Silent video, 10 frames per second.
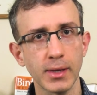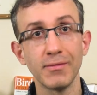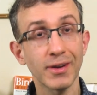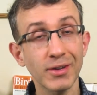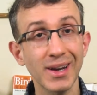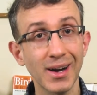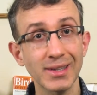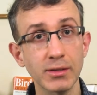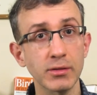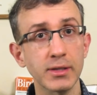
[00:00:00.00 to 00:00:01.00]
A very
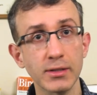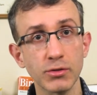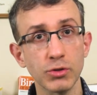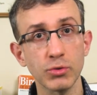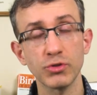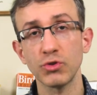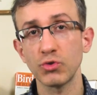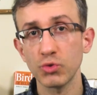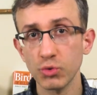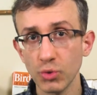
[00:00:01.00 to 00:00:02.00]
high-yield thing to do is
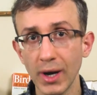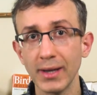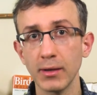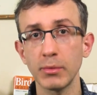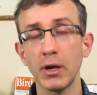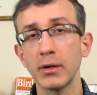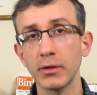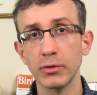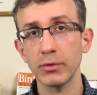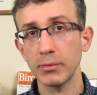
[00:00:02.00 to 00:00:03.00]
to try a
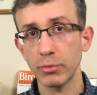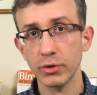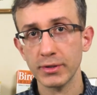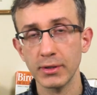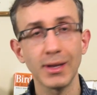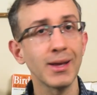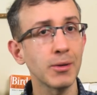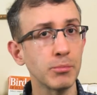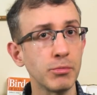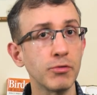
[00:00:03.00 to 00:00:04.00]
binocular in person
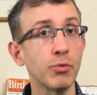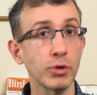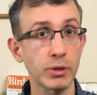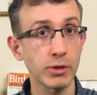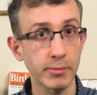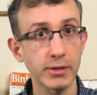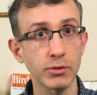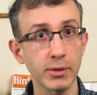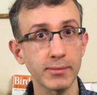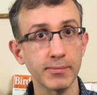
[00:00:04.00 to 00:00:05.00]
before you
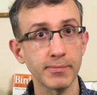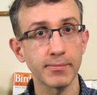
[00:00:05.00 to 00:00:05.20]
commit to it.